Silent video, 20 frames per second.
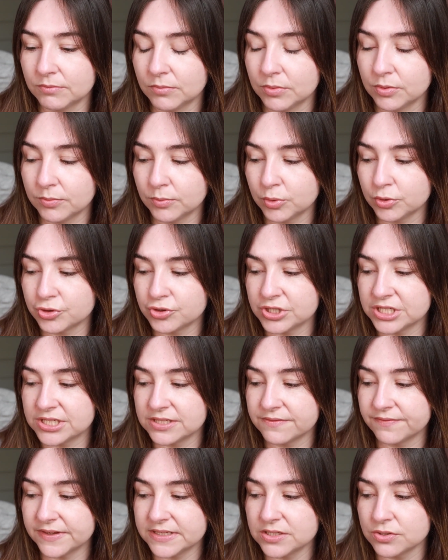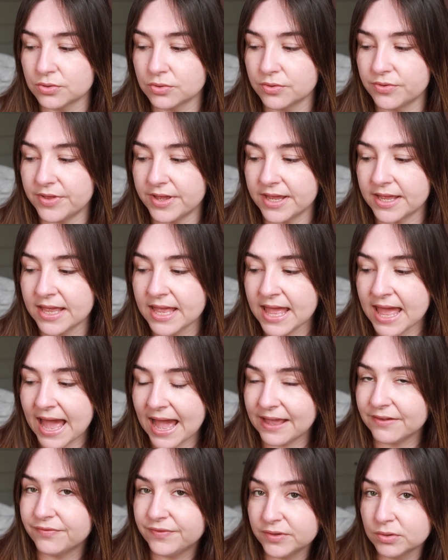most recent video that
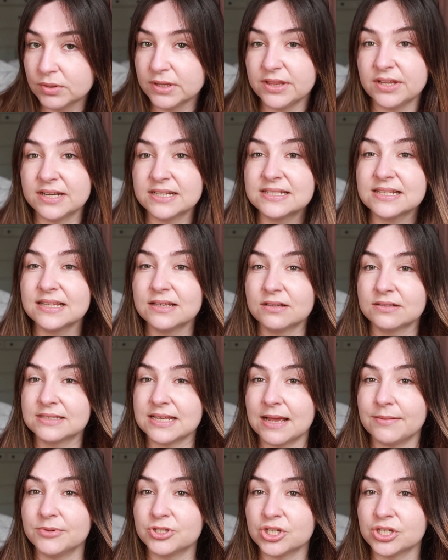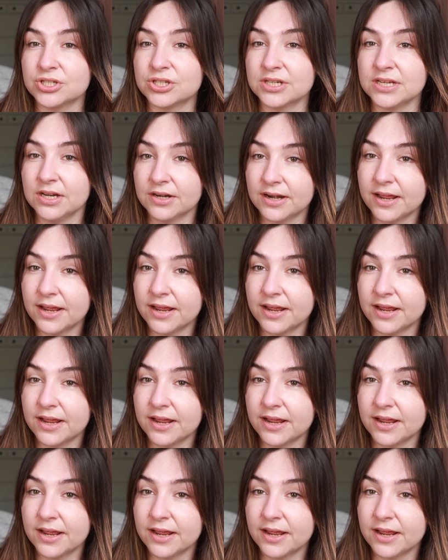I feel like there is a little damage under here.